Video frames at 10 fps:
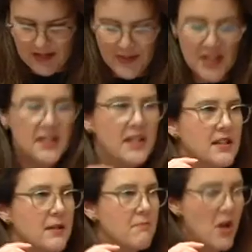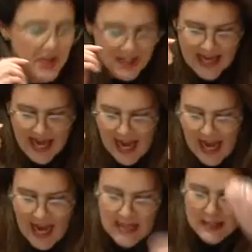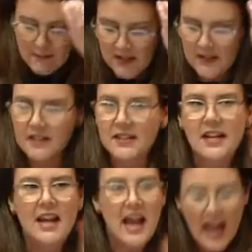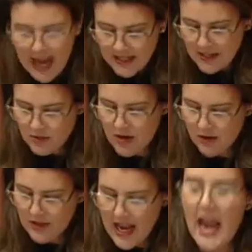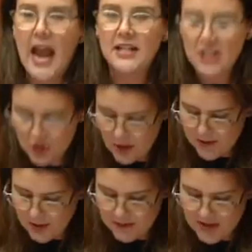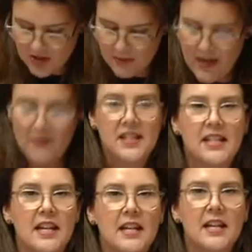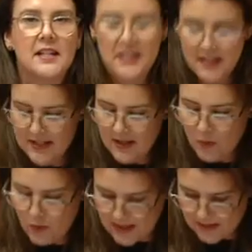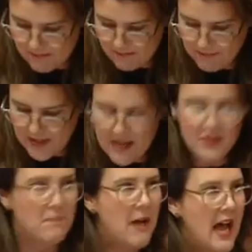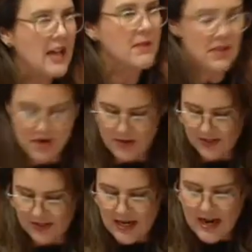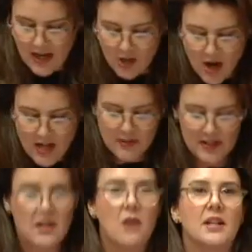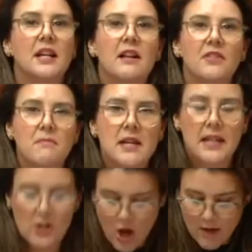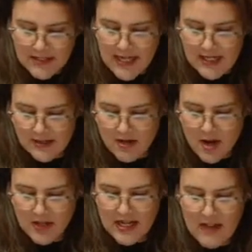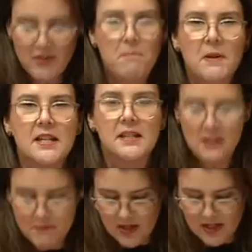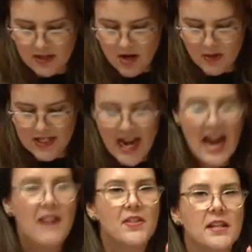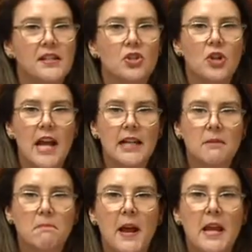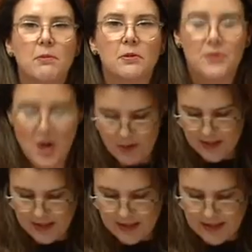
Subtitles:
This is the most anti-business, anti-growth, anti-jobs opposition we have seen since Whitlam. The Parliament knows it, economists know it, the media commentators know it, the business community know it, and the Australian people know it.